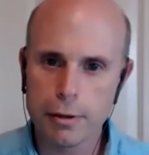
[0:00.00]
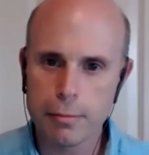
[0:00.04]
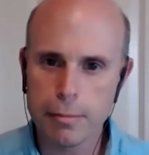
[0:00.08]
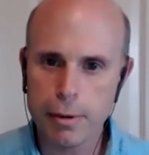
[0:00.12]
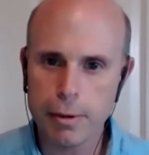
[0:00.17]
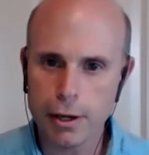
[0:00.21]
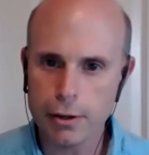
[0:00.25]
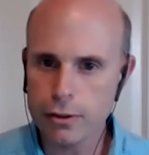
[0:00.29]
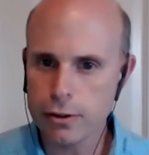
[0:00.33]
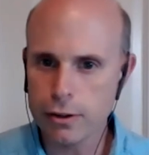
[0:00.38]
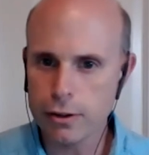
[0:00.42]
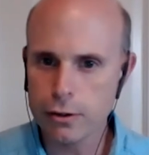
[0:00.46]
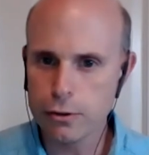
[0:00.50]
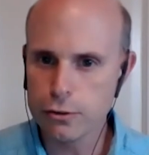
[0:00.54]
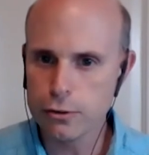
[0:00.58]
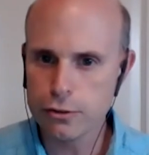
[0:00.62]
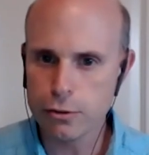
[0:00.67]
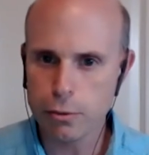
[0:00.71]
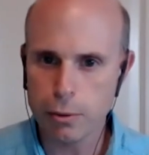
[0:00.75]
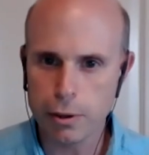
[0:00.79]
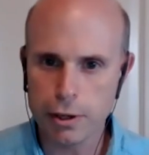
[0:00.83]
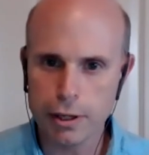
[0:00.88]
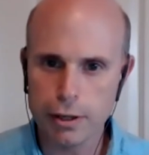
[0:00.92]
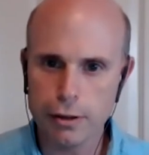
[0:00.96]
about the U
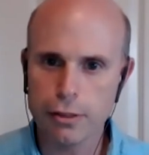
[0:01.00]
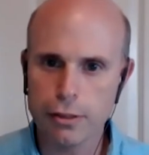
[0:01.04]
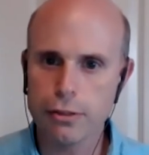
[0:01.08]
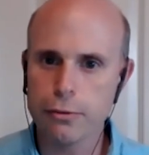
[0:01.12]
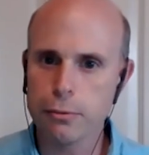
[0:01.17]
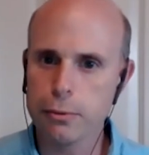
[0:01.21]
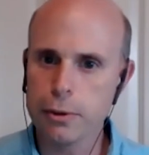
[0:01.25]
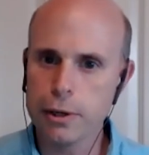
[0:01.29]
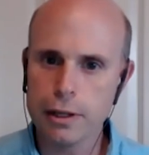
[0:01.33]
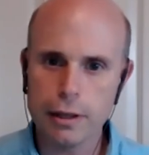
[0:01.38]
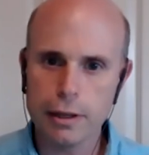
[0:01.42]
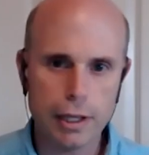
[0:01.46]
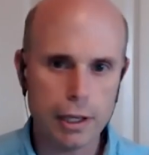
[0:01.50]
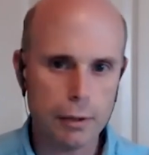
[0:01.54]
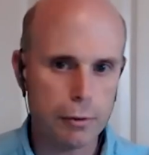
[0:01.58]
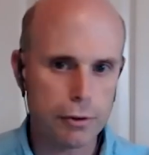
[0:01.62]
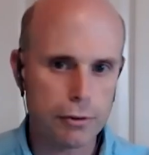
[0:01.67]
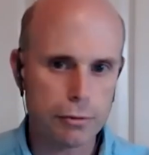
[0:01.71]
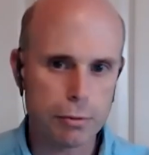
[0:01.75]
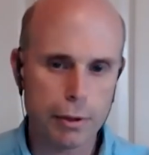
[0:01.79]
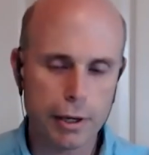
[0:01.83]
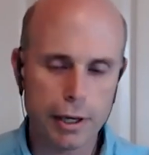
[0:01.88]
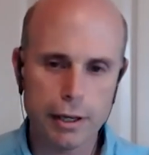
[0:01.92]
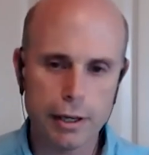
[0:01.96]
twenty-three League,
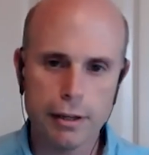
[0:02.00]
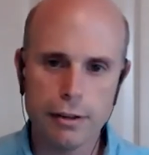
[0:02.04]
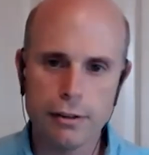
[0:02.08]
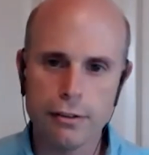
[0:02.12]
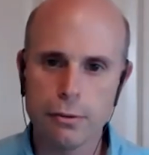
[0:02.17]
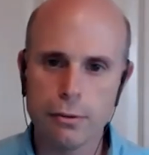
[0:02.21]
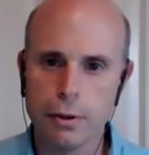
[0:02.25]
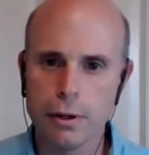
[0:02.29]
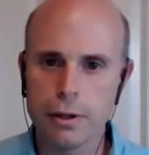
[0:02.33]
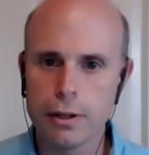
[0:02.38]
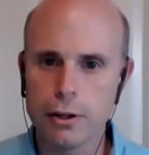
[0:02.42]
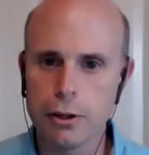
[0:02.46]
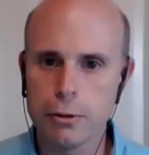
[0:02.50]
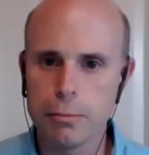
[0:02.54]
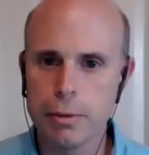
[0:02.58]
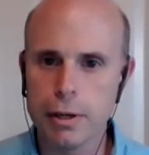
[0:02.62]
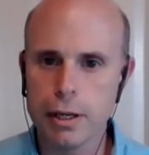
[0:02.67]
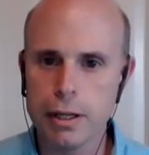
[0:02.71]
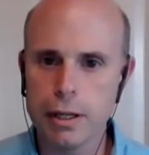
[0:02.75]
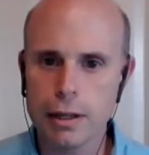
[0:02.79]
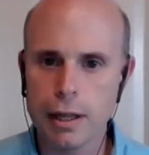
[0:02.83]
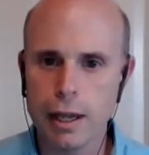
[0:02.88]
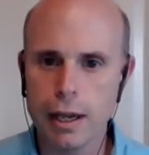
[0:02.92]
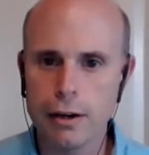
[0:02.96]
which we'll get into a little
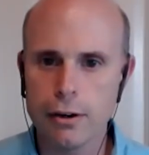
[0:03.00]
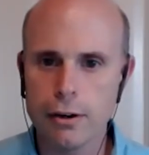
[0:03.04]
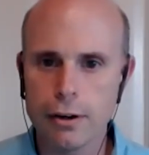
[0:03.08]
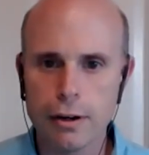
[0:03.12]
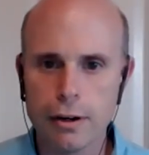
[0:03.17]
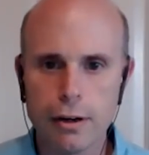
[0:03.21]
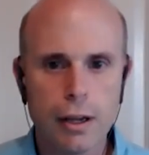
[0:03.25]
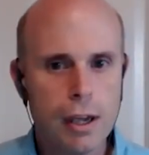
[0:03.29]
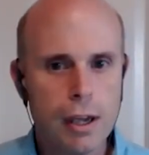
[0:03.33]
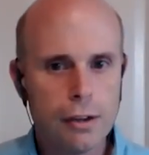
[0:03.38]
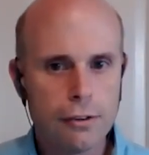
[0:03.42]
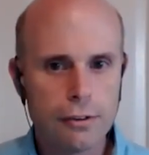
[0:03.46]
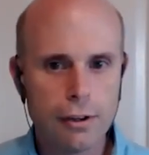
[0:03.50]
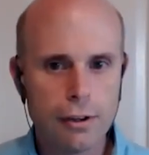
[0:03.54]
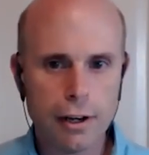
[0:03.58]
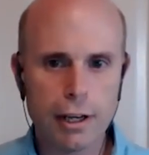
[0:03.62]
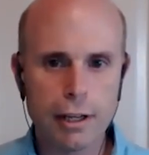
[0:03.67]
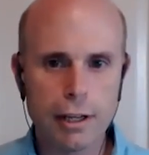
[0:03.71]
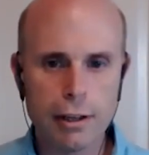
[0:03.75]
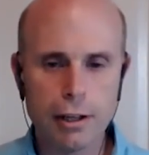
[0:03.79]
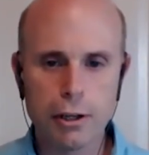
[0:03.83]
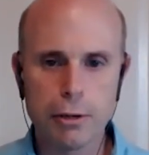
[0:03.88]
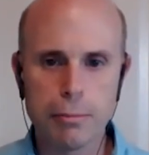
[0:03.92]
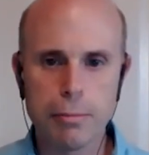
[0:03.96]
bit later. Talk a
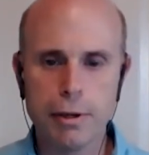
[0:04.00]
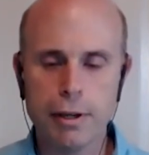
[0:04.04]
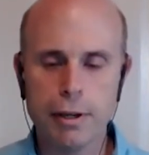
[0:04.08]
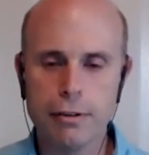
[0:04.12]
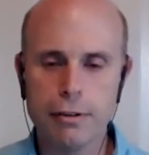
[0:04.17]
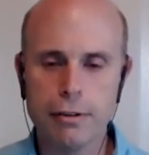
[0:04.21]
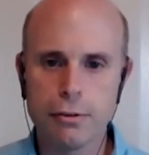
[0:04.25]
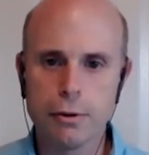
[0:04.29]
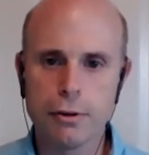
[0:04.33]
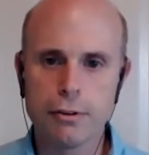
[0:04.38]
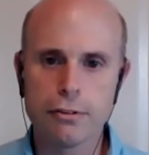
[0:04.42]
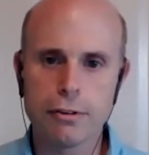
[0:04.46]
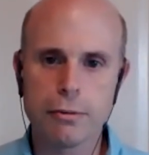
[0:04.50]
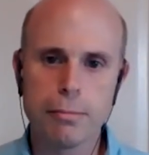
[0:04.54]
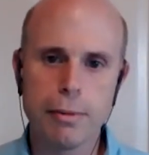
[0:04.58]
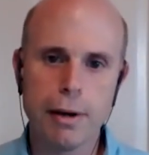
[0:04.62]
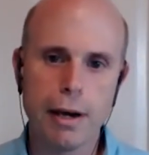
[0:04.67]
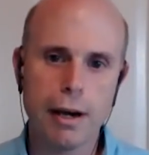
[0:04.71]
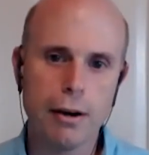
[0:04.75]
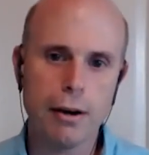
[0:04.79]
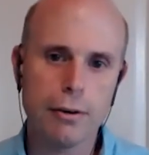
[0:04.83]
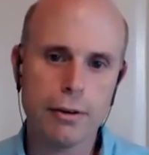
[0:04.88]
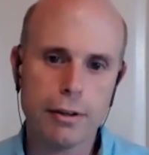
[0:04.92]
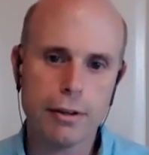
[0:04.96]
little bit to us
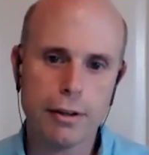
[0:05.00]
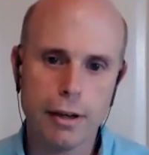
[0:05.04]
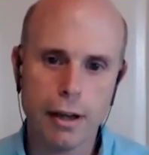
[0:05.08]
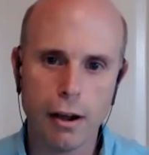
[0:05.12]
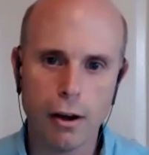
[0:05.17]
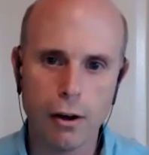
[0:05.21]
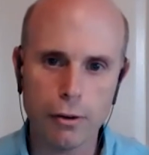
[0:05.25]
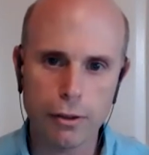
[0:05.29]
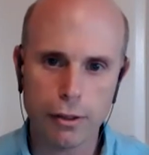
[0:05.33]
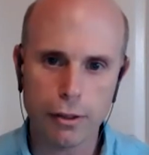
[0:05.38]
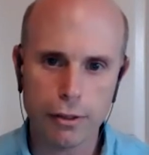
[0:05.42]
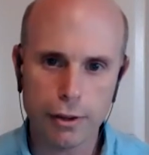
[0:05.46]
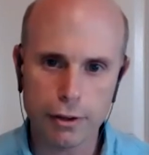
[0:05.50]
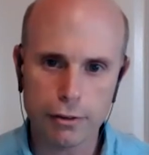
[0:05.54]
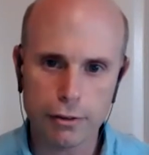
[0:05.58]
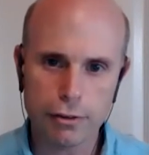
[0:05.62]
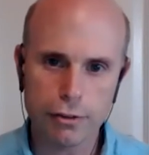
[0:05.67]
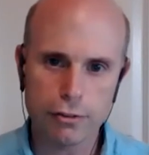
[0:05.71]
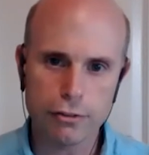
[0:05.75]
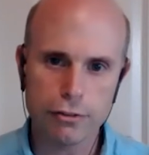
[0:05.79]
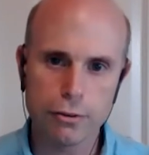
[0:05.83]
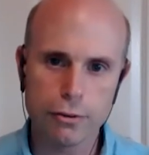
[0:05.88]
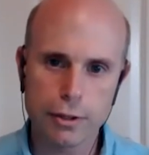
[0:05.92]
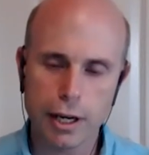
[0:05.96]
about all the things
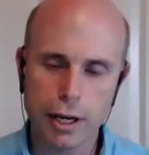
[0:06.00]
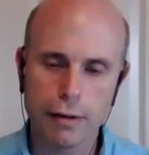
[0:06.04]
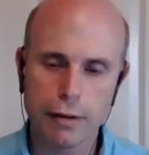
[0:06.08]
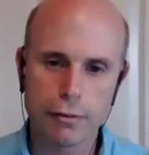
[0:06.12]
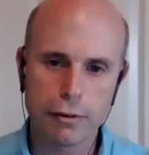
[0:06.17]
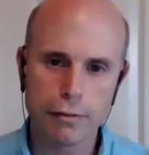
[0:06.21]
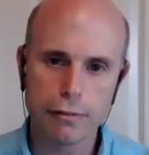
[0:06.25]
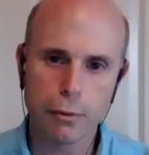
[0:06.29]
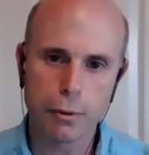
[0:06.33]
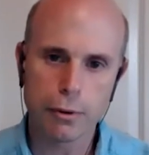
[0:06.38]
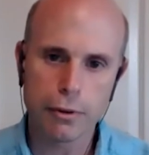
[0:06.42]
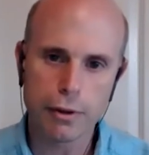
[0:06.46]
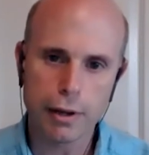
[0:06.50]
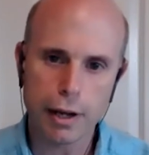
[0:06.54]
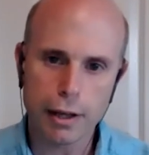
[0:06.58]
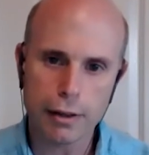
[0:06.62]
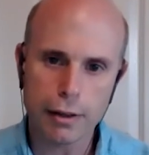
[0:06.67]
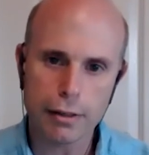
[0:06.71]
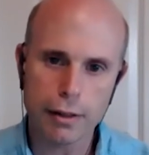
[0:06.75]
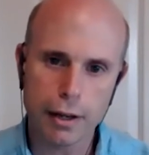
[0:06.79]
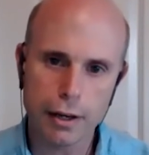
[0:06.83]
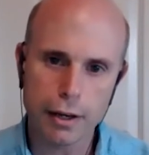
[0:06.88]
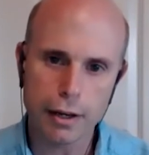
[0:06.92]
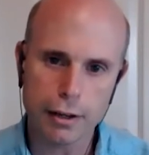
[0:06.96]
that you cover for The
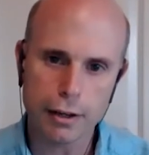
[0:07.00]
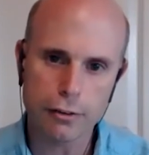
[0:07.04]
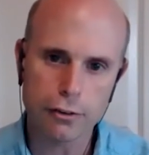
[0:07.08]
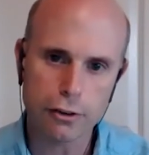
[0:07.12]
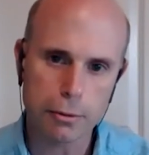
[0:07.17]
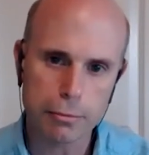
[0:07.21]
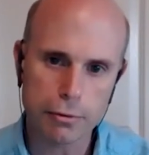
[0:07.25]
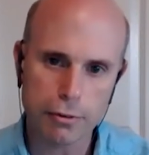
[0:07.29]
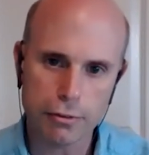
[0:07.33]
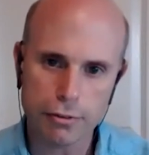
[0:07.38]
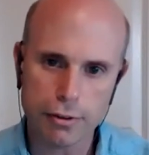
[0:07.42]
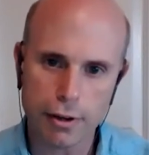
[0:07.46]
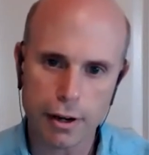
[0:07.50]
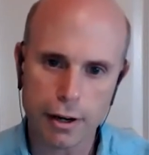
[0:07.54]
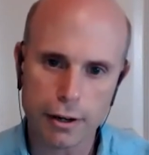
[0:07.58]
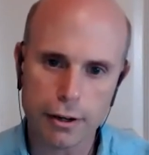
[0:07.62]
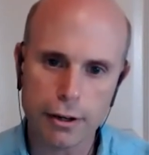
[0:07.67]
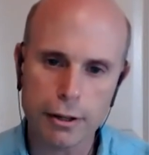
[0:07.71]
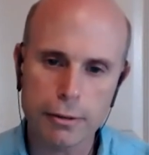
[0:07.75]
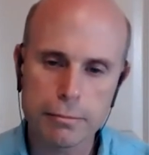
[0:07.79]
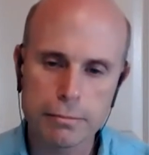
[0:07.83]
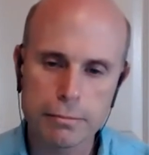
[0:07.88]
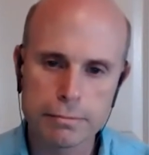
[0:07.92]
Athletic in terms of soccer.